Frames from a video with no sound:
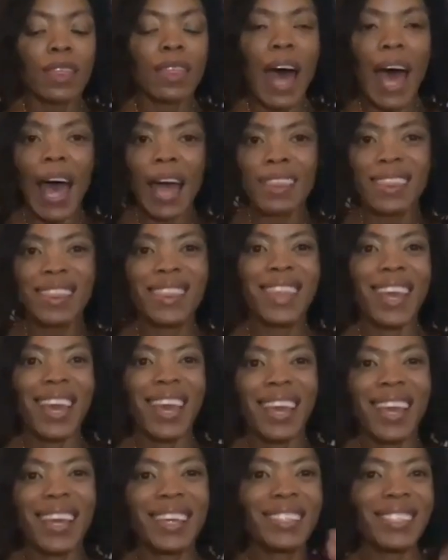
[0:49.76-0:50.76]
that
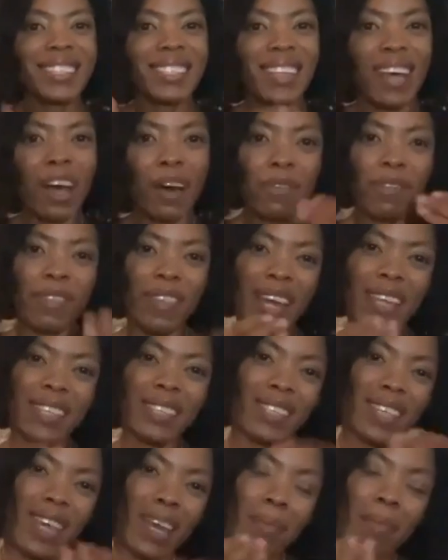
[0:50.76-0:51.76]
thing itself,
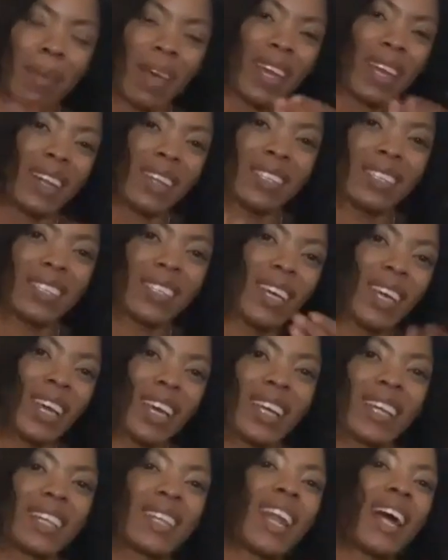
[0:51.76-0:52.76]
that same
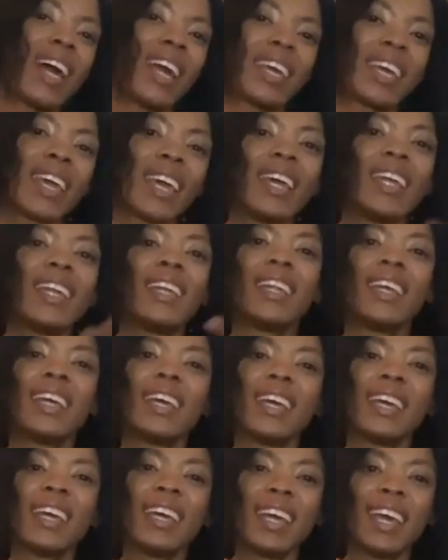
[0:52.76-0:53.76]
energy,
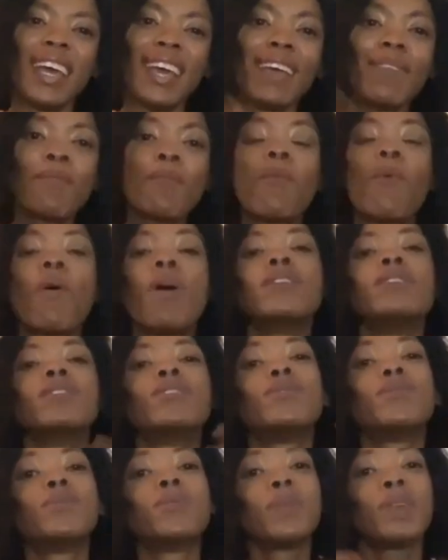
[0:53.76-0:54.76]
it
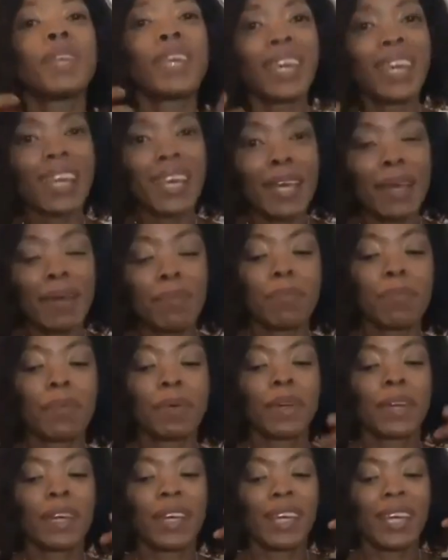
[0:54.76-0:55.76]
wants to keep
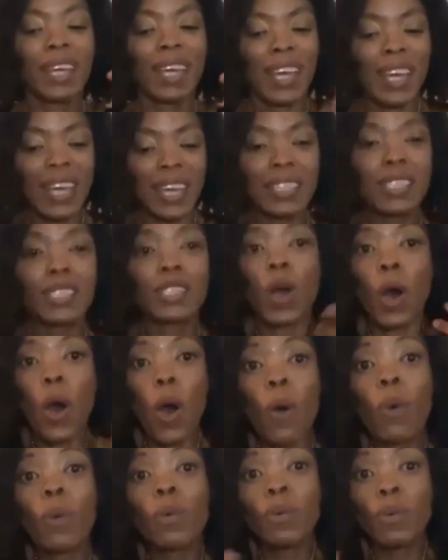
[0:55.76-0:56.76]
its
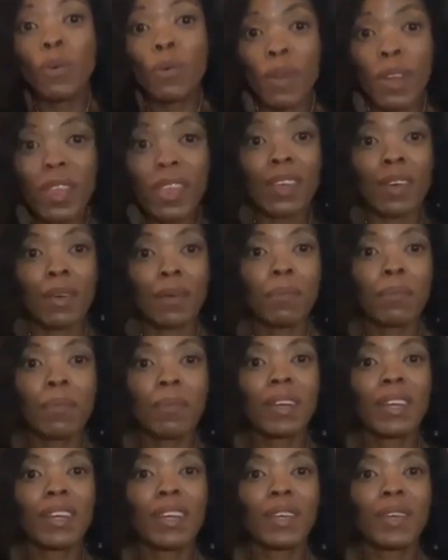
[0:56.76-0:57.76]
own
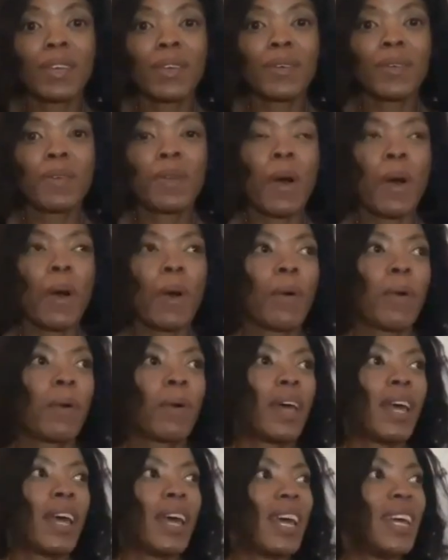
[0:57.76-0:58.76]
rhythm. You
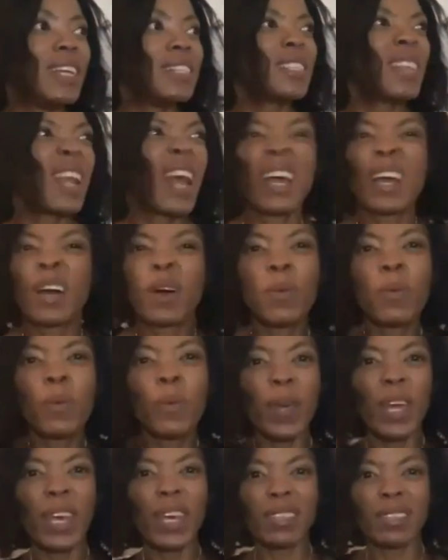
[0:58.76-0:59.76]
know, it's like a
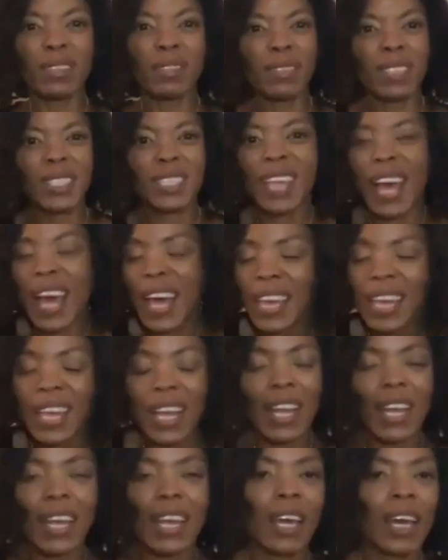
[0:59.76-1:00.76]
wheel
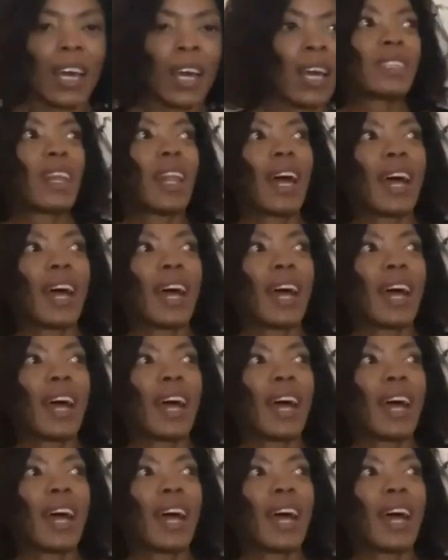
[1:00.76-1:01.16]
cycling. It's